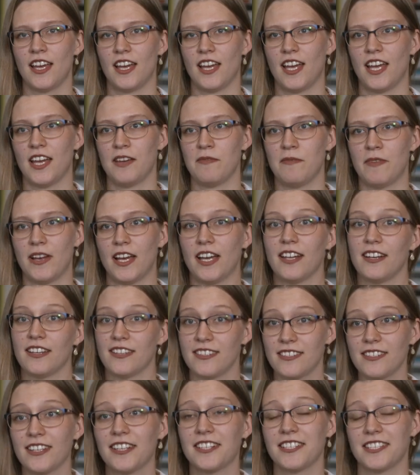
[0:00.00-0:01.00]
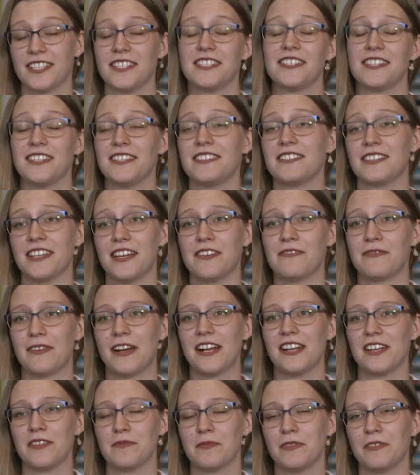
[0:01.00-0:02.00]
And as such, this is a
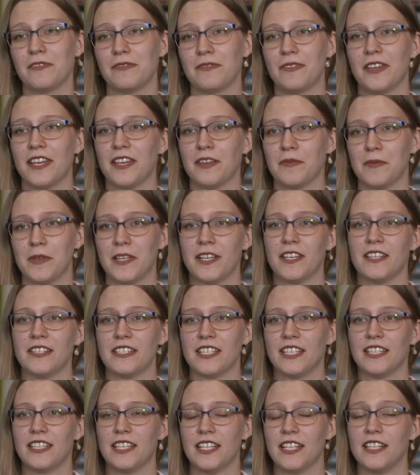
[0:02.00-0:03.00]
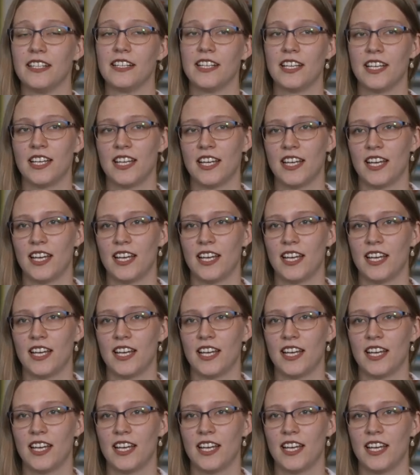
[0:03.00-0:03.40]
valuable thing because it then